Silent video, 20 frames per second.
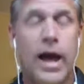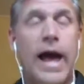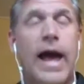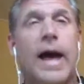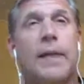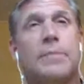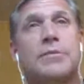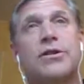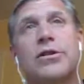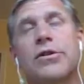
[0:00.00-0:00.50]

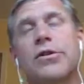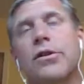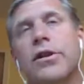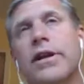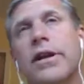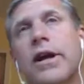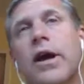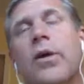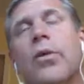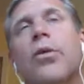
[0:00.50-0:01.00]
Absolutely.
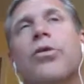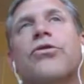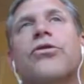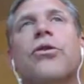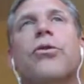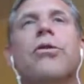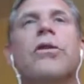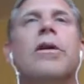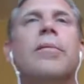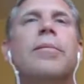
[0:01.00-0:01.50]
Well,
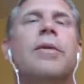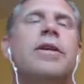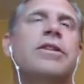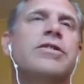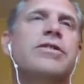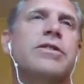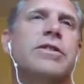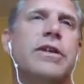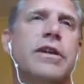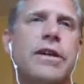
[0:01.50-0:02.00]
so let me
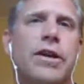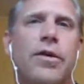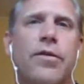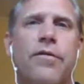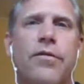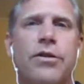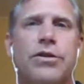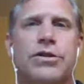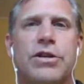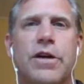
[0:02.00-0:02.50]
just,
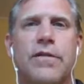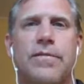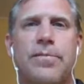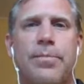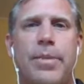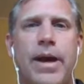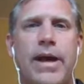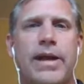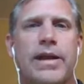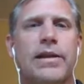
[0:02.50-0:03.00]
first off,
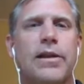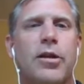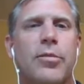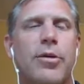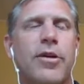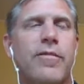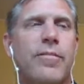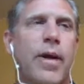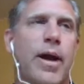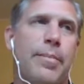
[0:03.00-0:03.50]
paint a little bit
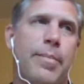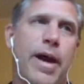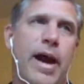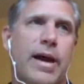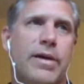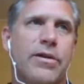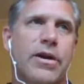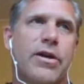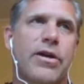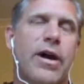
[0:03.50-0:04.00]
of my
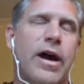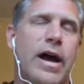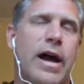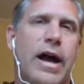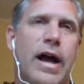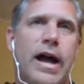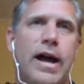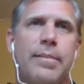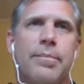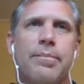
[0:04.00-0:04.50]
background.
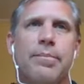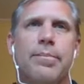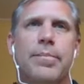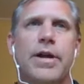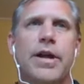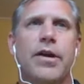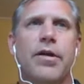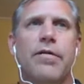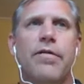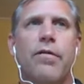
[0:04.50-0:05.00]
I'm,
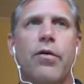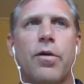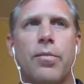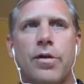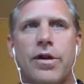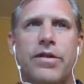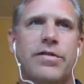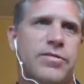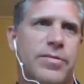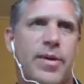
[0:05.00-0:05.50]

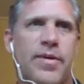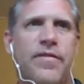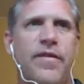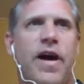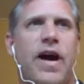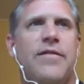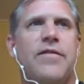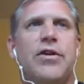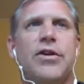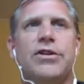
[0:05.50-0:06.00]
formerly spent
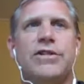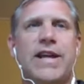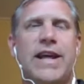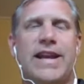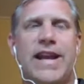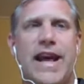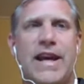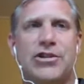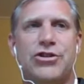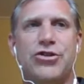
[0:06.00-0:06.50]
5 years at
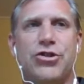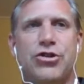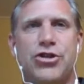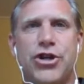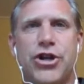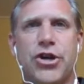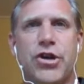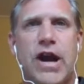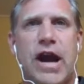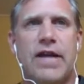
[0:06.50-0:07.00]
National
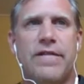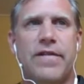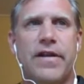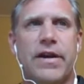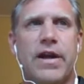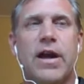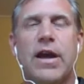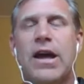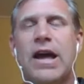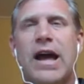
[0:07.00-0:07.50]
Geographic.
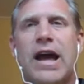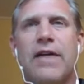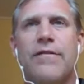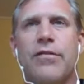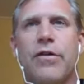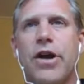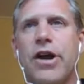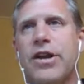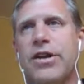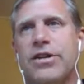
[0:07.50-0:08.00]
I've
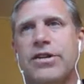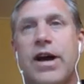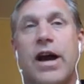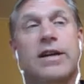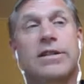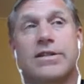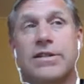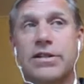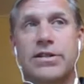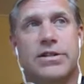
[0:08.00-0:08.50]
written
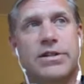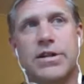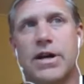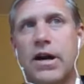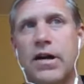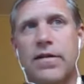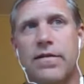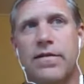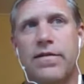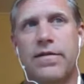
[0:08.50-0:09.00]
dozens
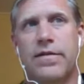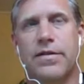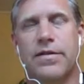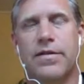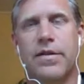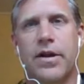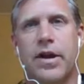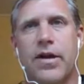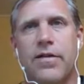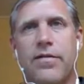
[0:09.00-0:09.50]
of
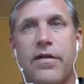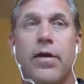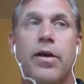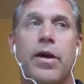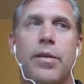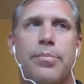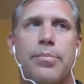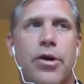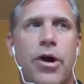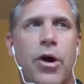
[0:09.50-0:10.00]
very
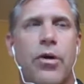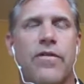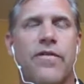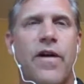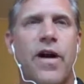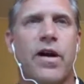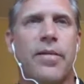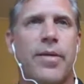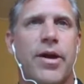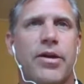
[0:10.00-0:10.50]

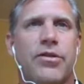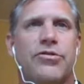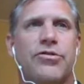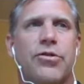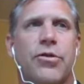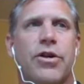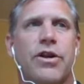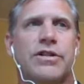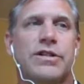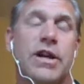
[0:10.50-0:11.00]
pro-environmental
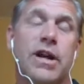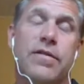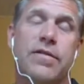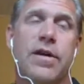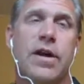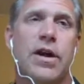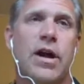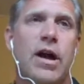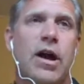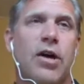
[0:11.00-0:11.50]
stories, and I've
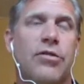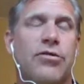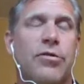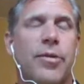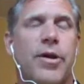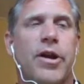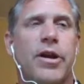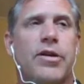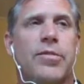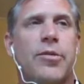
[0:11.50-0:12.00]
also been
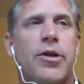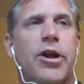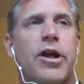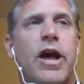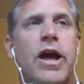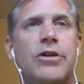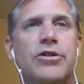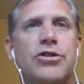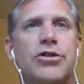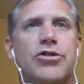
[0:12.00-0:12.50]
a
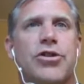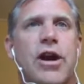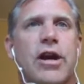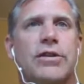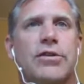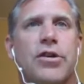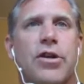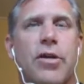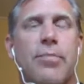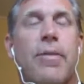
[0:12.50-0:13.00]
communications
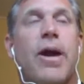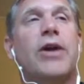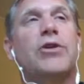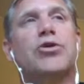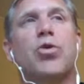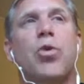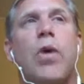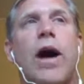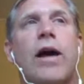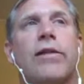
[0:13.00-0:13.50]
director at a major
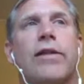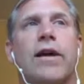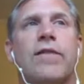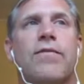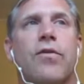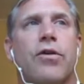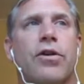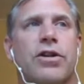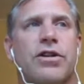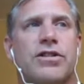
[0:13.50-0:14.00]
wildlife
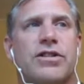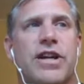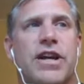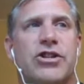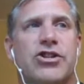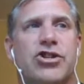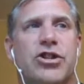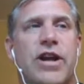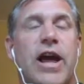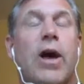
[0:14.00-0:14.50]

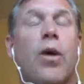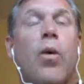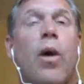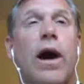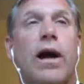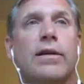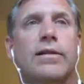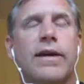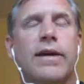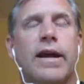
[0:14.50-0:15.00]
organization at
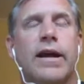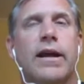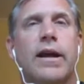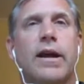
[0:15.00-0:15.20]
Wild Aid.